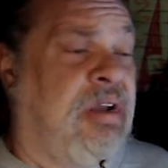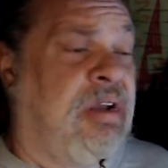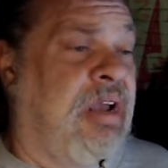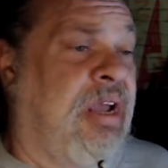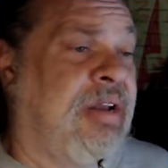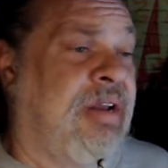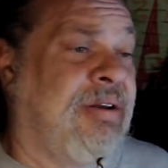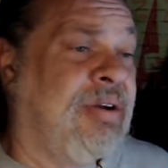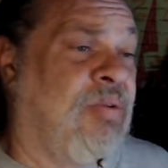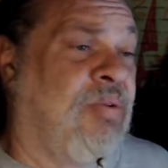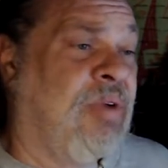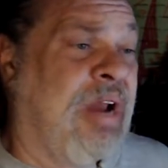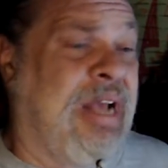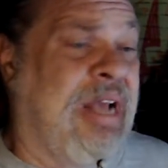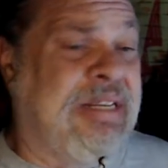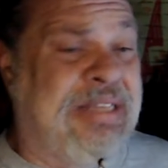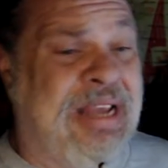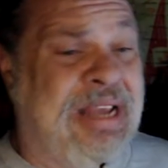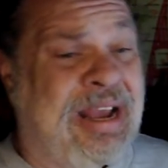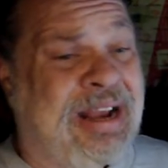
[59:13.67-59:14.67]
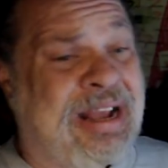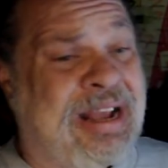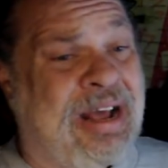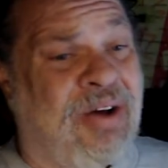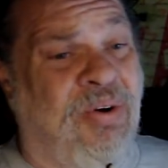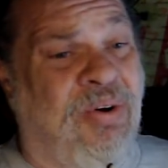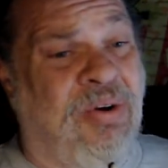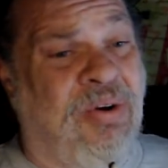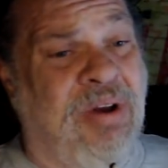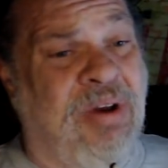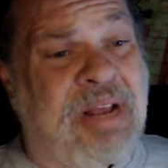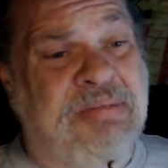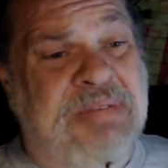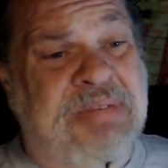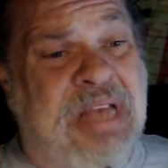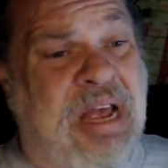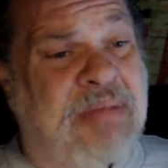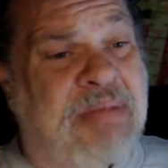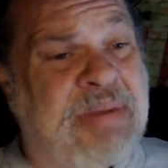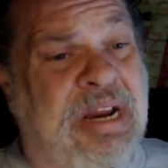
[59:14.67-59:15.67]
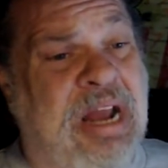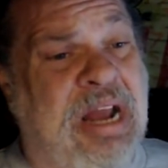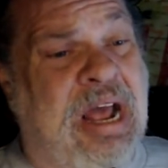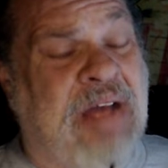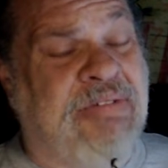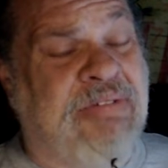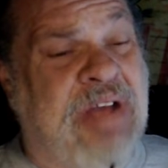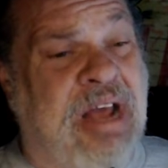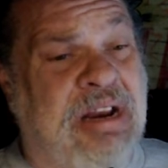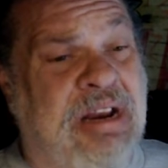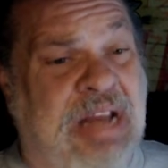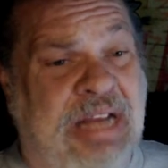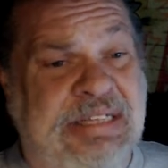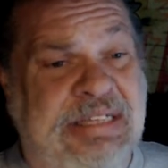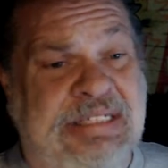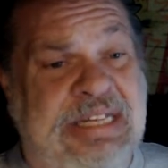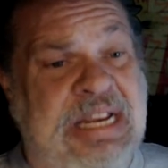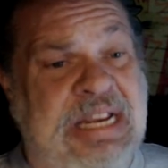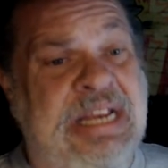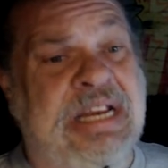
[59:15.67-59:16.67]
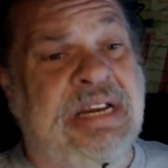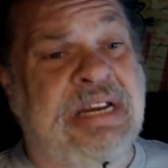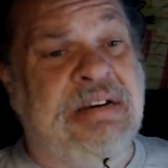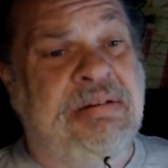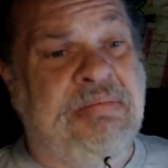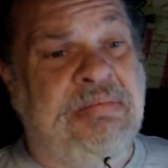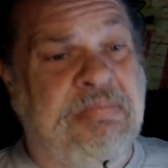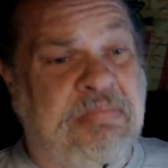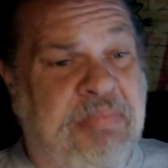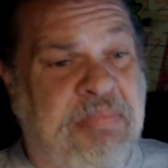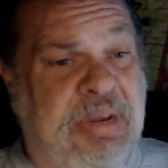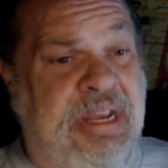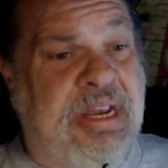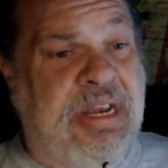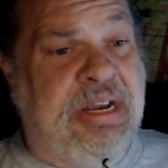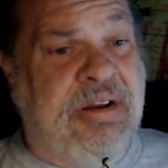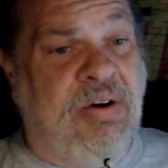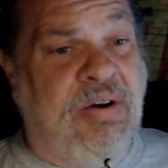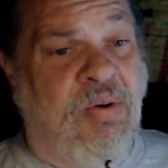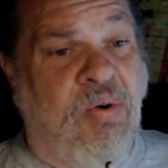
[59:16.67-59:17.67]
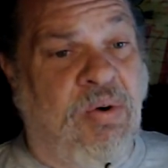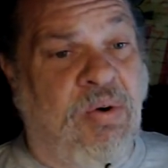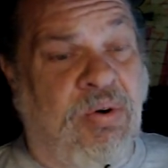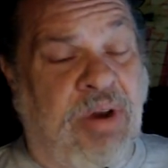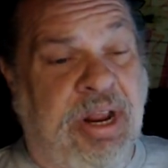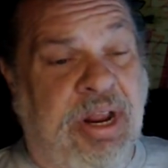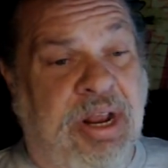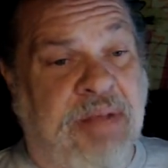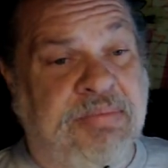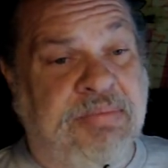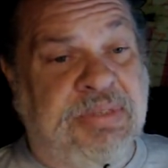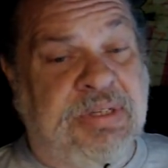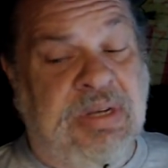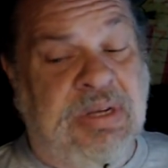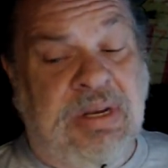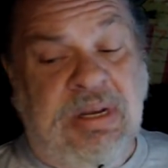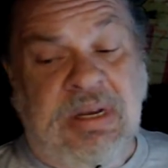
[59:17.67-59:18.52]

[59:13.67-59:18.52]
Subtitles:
and when I say I got oil lamps, I mean I've got like 10 big oil lamps.